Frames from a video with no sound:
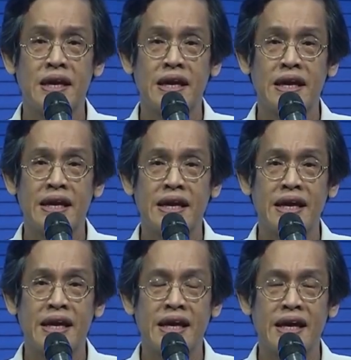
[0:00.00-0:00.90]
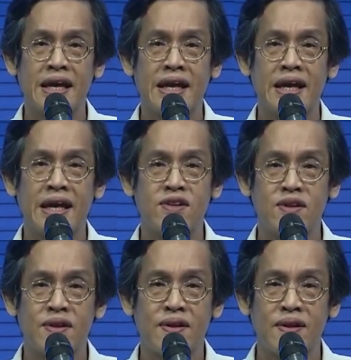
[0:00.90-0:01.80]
[no speech]